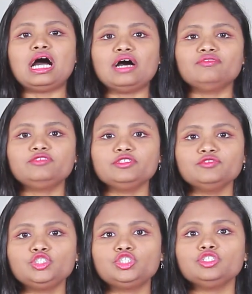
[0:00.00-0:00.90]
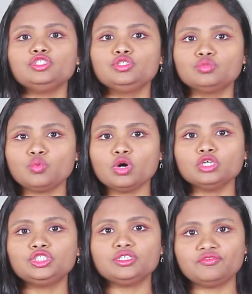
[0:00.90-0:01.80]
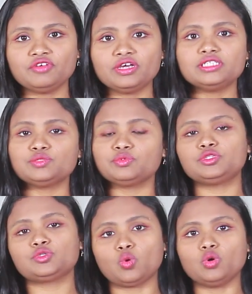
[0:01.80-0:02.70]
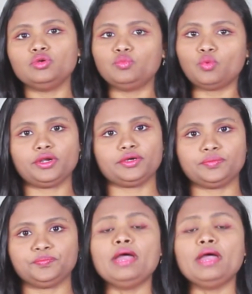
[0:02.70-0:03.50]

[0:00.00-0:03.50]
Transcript: After which you wash the face with cold water.